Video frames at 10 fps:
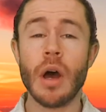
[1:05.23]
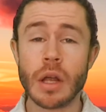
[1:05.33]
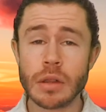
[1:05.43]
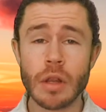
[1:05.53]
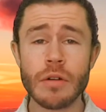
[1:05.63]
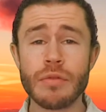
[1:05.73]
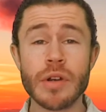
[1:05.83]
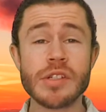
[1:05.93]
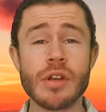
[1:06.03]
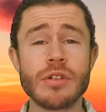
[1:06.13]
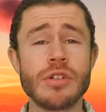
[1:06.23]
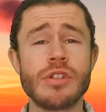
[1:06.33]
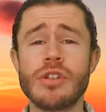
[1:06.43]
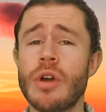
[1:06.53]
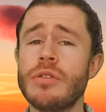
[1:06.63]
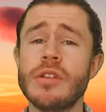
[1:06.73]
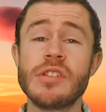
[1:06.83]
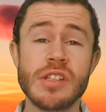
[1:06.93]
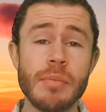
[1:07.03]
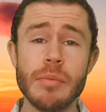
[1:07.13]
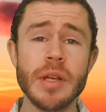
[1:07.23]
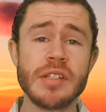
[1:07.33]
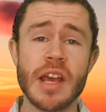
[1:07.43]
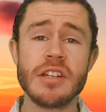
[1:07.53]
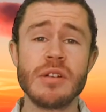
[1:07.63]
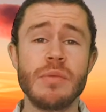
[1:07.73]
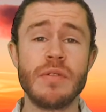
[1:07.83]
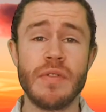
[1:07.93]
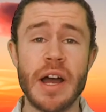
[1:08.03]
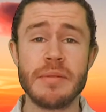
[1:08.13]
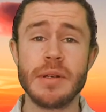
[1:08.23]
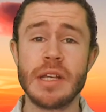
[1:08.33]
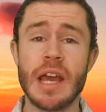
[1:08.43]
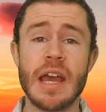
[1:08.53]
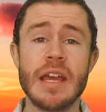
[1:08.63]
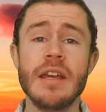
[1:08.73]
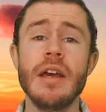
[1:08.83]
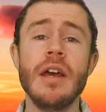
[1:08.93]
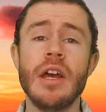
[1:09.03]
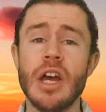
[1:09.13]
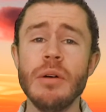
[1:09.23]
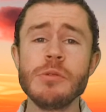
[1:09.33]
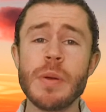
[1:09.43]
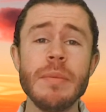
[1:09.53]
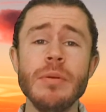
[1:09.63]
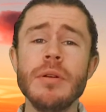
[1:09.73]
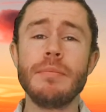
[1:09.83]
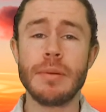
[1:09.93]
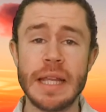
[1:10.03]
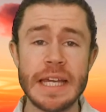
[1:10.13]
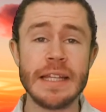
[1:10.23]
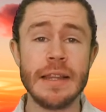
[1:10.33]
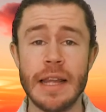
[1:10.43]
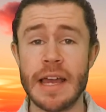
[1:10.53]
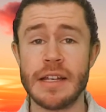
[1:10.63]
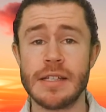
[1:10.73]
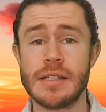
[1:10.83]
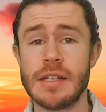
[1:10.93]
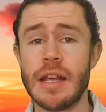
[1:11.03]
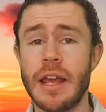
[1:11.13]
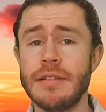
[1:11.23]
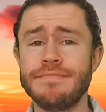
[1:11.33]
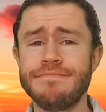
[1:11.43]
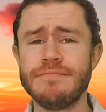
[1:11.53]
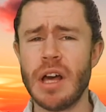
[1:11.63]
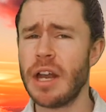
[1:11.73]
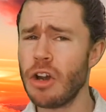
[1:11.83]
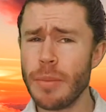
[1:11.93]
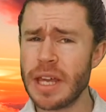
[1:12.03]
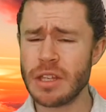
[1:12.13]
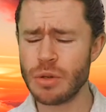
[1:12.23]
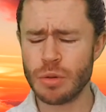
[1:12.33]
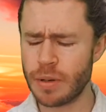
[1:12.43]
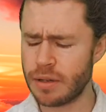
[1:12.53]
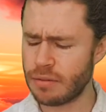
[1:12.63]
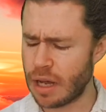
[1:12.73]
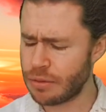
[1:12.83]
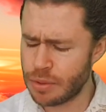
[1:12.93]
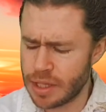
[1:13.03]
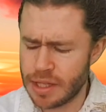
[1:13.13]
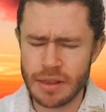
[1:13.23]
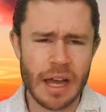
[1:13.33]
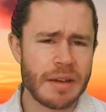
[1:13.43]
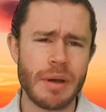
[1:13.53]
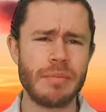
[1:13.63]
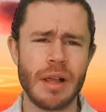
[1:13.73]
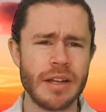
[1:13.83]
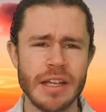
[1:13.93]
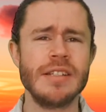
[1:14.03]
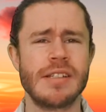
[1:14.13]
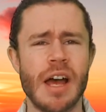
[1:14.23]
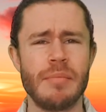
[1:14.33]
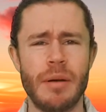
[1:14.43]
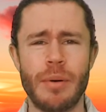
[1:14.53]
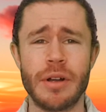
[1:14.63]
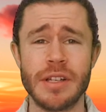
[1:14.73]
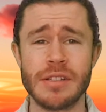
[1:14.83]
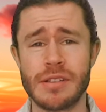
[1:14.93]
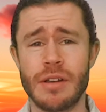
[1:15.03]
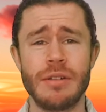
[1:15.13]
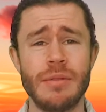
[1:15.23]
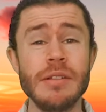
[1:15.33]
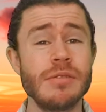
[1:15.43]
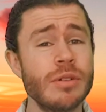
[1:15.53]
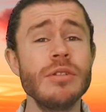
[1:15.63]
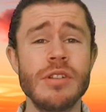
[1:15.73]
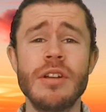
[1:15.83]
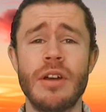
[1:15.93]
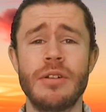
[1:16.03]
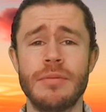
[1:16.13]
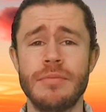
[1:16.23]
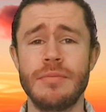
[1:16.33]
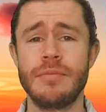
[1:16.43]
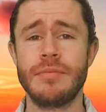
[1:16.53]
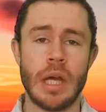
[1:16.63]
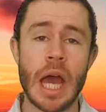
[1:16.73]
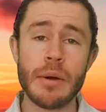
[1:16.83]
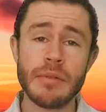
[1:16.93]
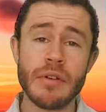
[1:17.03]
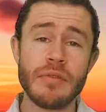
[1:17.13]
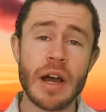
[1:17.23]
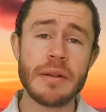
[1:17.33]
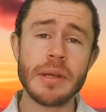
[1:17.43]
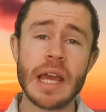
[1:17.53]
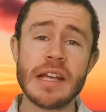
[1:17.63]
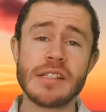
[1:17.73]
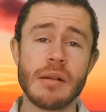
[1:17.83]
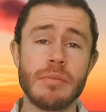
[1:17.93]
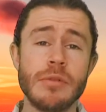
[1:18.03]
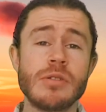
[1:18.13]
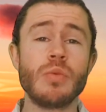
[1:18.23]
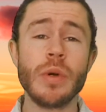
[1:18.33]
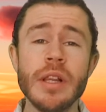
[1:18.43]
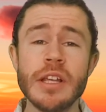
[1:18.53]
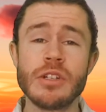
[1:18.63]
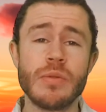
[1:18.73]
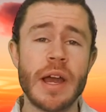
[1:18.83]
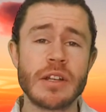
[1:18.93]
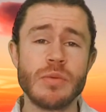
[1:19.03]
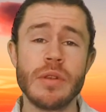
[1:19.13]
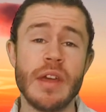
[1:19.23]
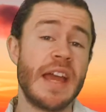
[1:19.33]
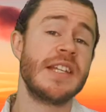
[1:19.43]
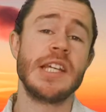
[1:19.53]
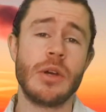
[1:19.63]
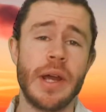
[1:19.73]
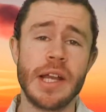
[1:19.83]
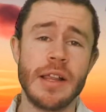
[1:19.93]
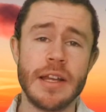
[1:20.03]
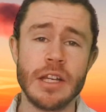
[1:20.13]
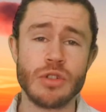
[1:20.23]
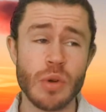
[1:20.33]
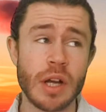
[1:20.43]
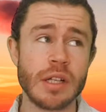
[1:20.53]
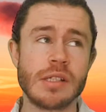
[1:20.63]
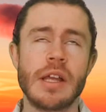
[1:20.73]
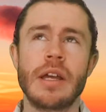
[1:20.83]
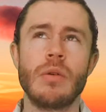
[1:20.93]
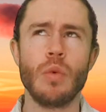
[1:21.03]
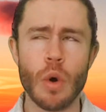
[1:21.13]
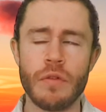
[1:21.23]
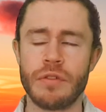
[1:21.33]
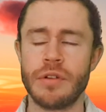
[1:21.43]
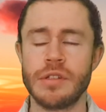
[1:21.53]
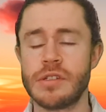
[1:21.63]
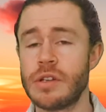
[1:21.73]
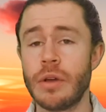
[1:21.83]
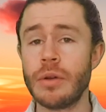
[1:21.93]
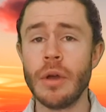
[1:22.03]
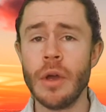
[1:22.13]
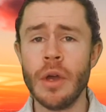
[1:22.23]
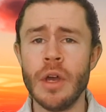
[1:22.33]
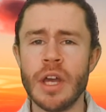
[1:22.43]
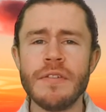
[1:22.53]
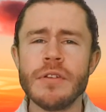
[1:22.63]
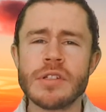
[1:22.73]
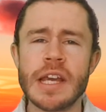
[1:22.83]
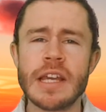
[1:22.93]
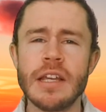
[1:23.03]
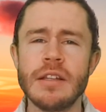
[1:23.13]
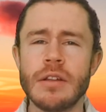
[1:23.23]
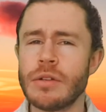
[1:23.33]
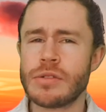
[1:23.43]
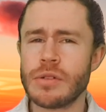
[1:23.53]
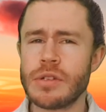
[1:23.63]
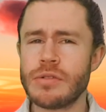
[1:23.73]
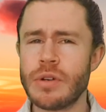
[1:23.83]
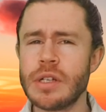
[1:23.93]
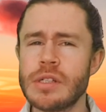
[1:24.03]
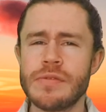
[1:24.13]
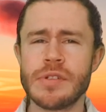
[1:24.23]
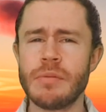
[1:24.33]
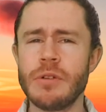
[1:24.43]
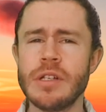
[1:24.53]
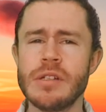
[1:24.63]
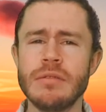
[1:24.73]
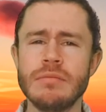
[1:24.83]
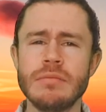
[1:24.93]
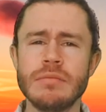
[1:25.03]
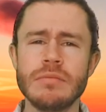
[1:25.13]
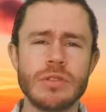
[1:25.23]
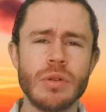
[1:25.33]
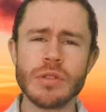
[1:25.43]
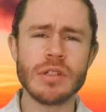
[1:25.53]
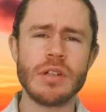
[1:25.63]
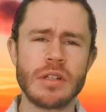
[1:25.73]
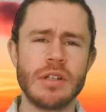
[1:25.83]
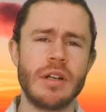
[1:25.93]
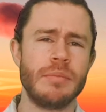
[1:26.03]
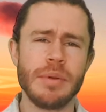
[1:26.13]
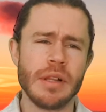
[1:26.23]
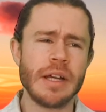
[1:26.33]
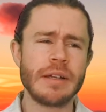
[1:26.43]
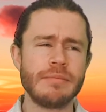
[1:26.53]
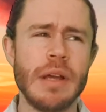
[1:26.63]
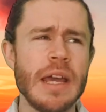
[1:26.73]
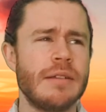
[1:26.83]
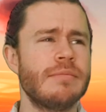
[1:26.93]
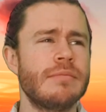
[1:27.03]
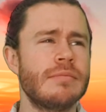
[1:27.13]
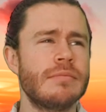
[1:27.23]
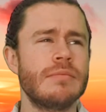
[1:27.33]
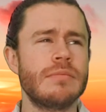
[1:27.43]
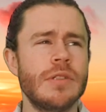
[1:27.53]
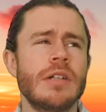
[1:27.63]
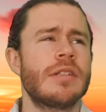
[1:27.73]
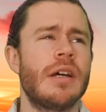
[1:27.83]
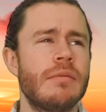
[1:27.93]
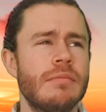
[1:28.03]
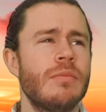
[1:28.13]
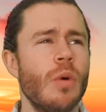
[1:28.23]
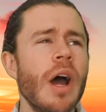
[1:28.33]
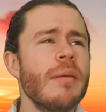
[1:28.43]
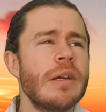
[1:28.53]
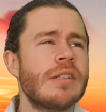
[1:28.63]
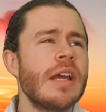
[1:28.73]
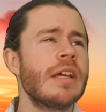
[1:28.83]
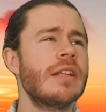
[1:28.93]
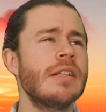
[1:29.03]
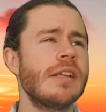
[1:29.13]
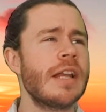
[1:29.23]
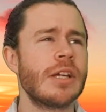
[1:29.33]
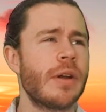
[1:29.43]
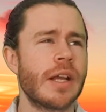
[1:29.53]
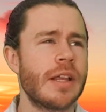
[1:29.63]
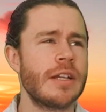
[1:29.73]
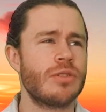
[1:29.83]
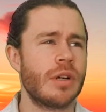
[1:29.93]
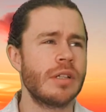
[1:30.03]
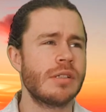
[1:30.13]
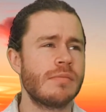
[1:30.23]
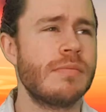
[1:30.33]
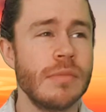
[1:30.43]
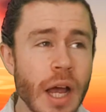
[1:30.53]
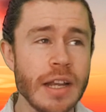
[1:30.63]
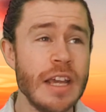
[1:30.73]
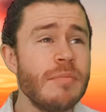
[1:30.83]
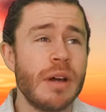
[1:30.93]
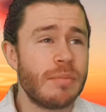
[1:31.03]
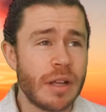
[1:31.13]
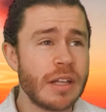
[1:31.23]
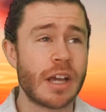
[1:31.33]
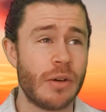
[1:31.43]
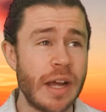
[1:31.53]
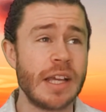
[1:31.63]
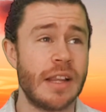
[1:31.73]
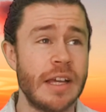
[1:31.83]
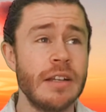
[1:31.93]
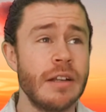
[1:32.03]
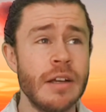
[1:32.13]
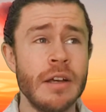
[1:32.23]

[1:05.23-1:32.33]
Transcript: A lot of research has shown that supplementation with vitamin K helps people to bleed less. And I don't know about you, but I really like my blood inside my body, so that's good to know. However, vitamin K supplements will interact with anticoagulating drugs like warfarin, so if you're taking those sorts of drugs for some reason, talk to your doctor. Be like, hey, Doctor, why am I taking these anticoagulating drugs? I need my blood to coagulate.